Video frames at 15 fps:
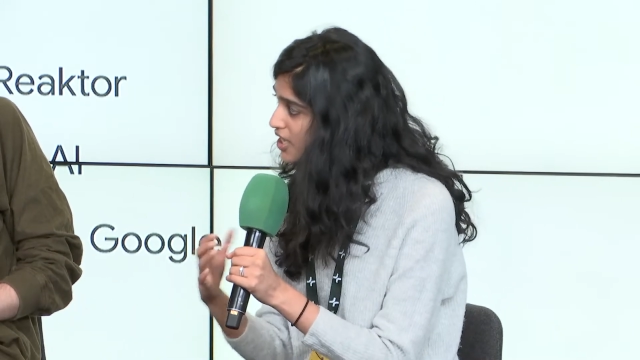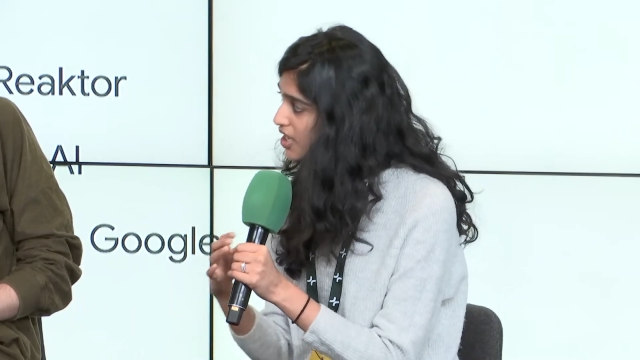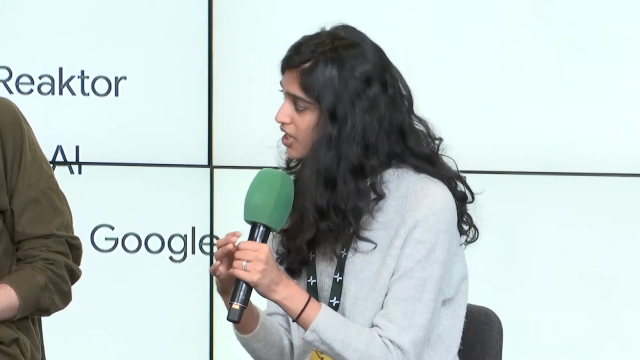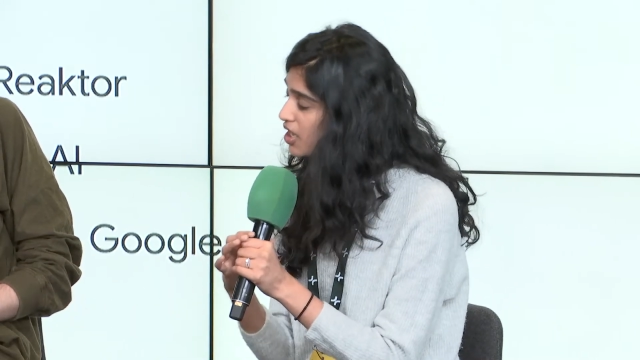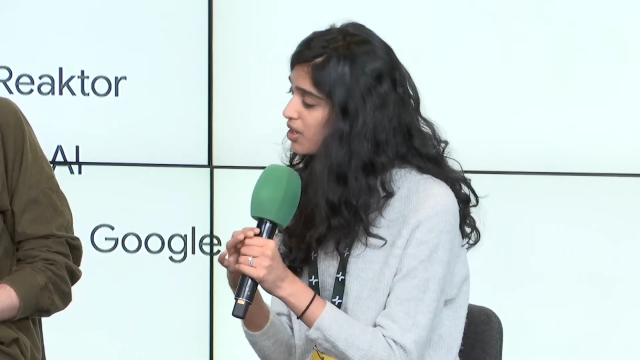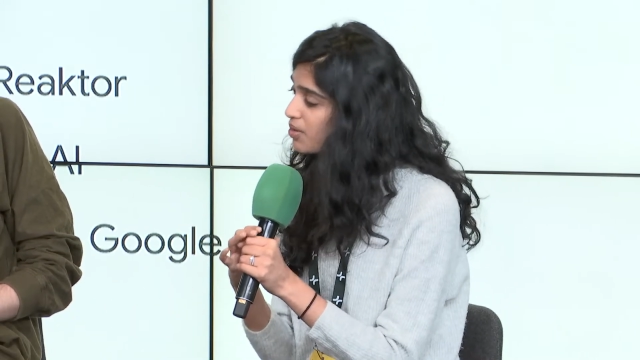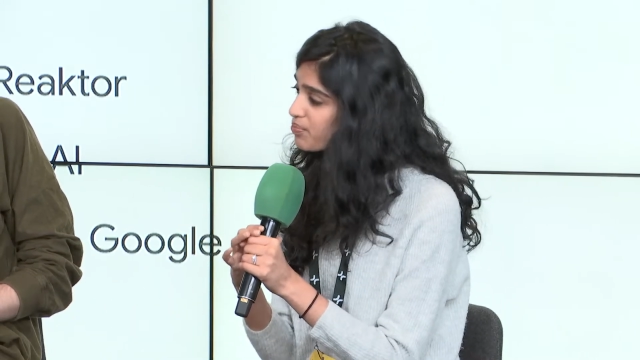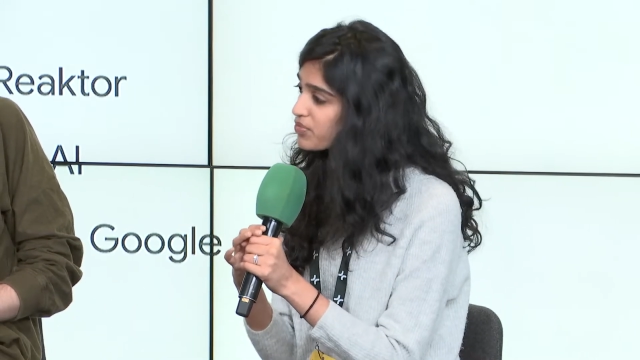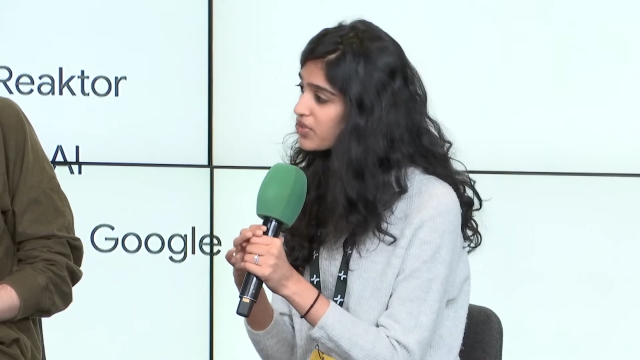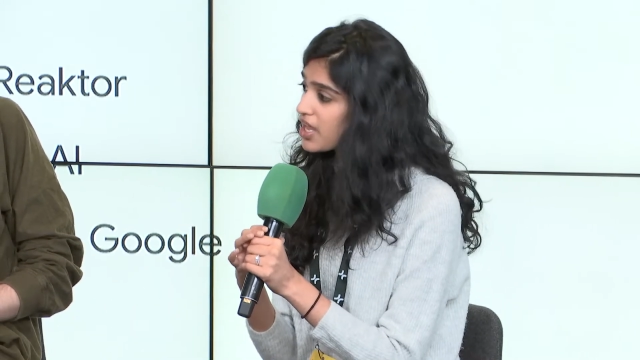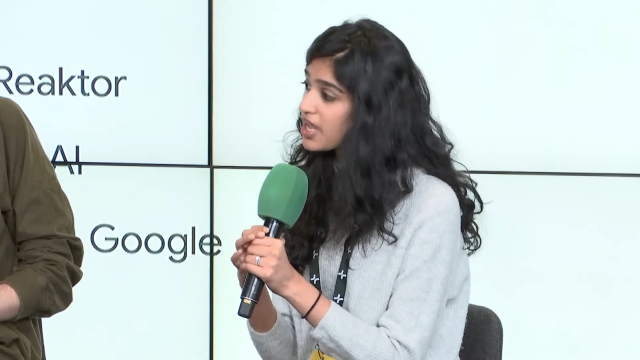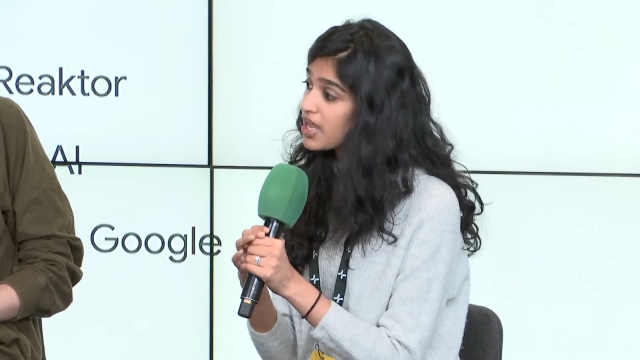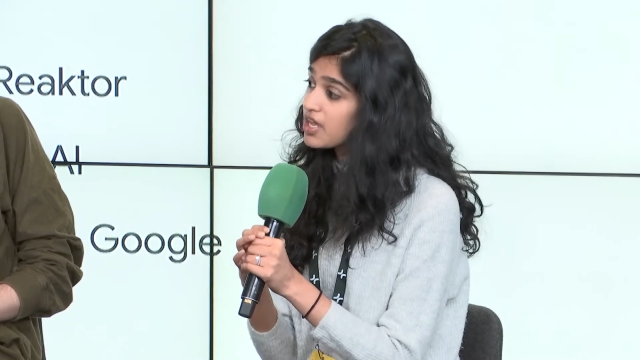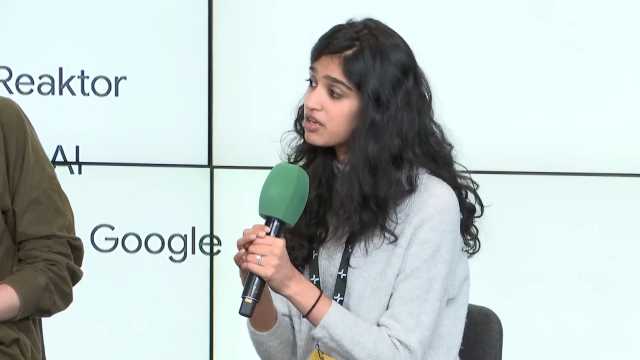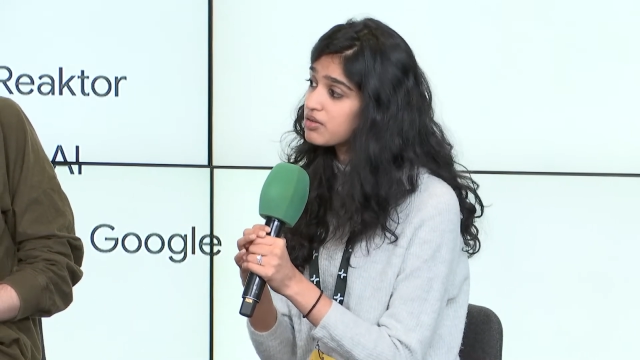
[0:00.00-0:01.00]

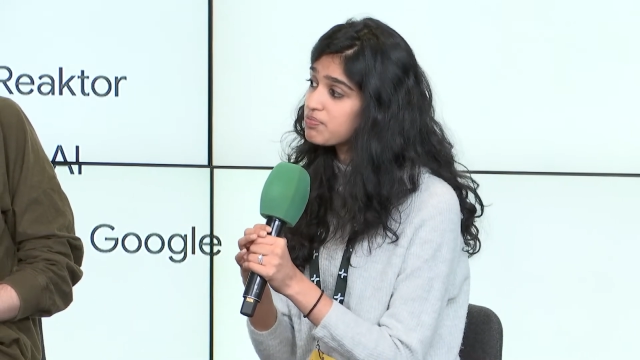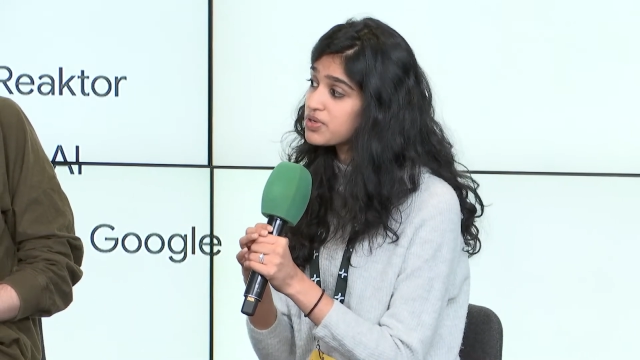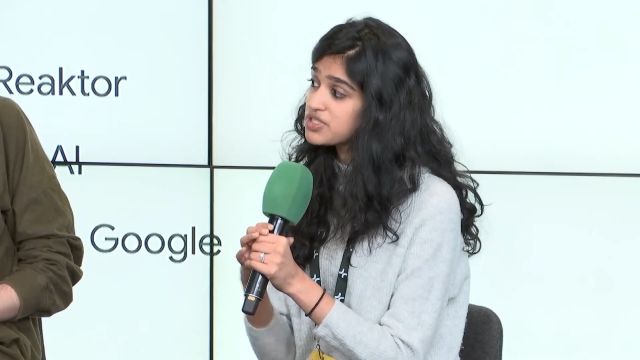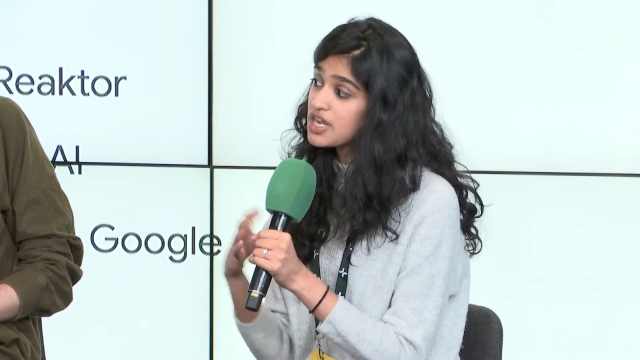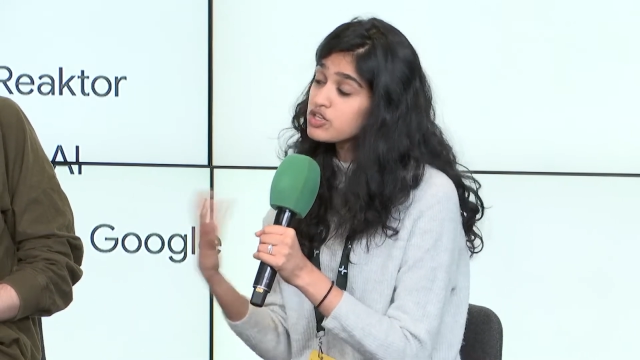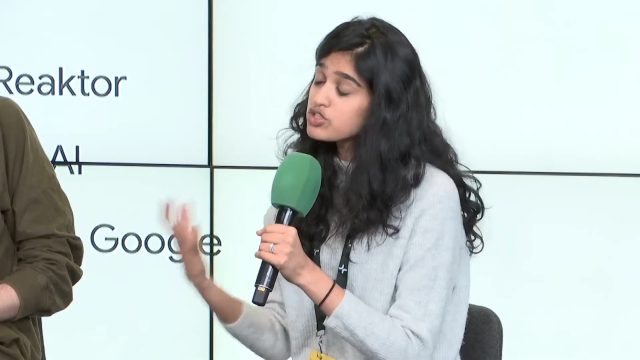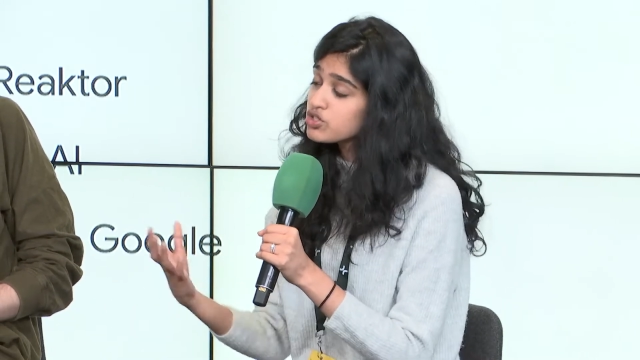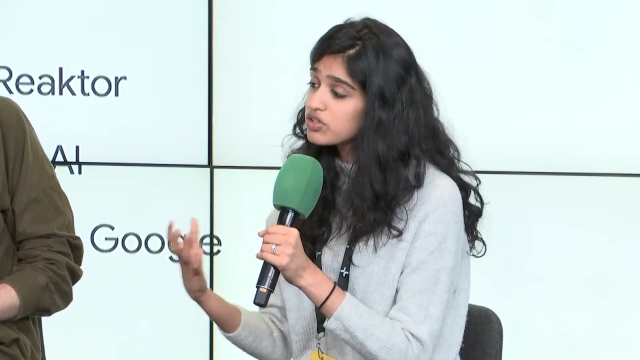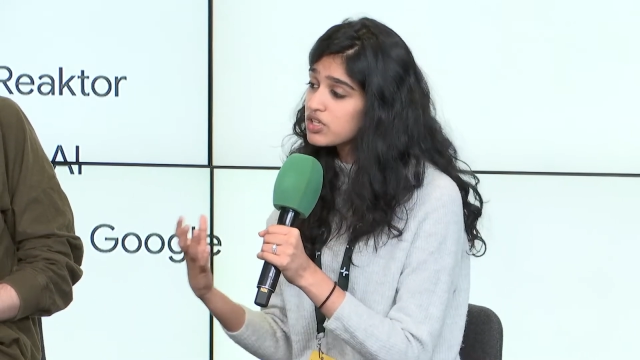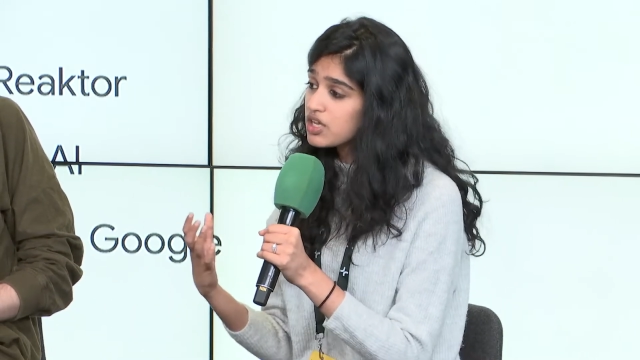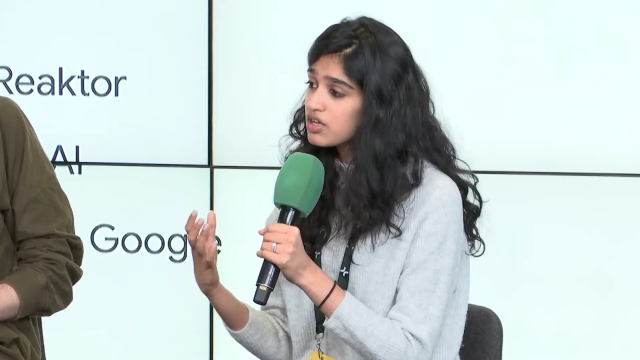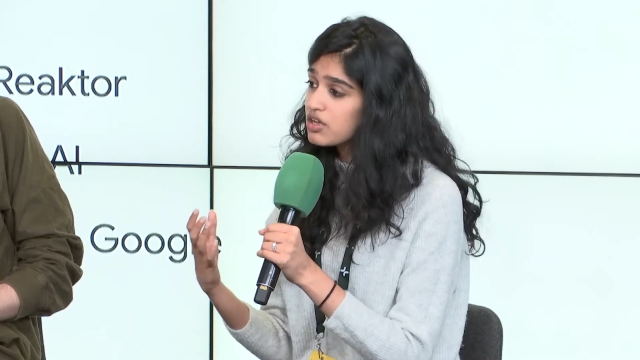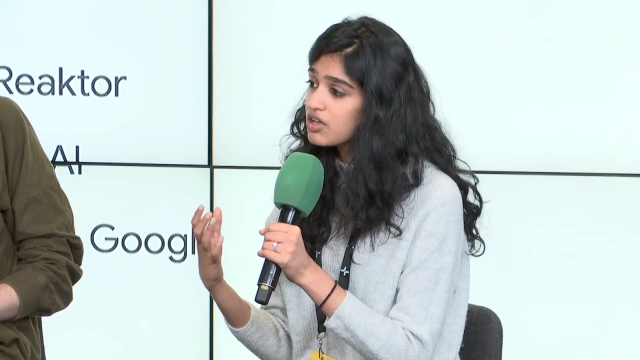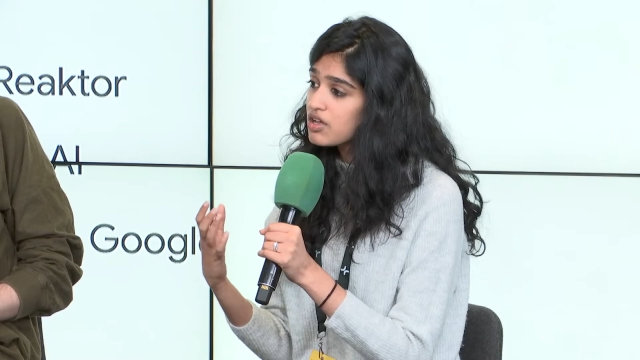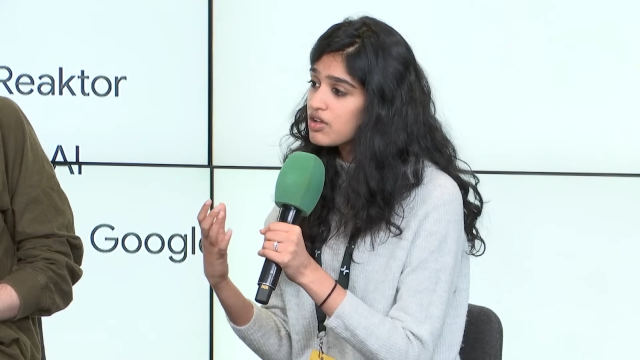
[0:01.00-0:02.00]
And
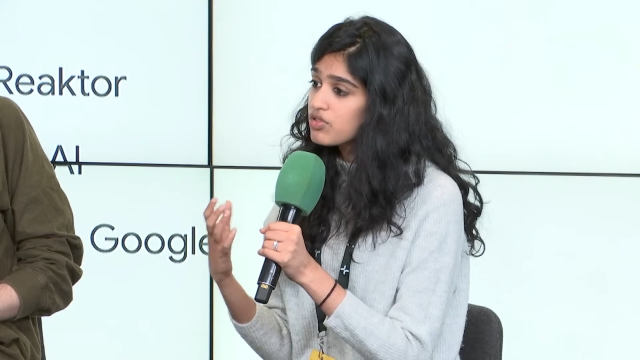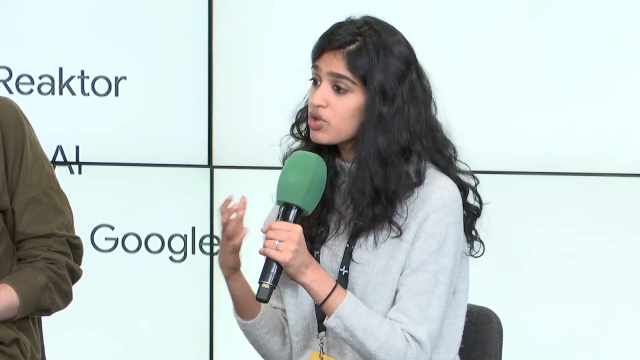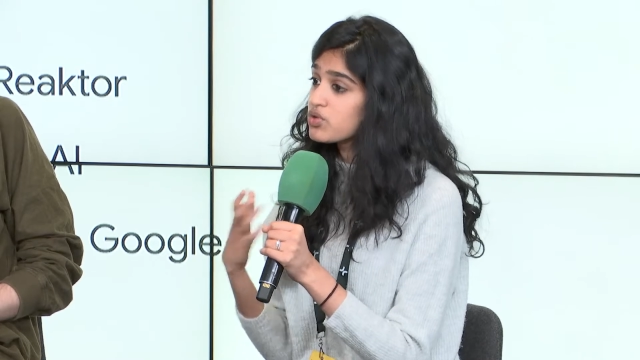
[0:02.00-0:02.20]
potentially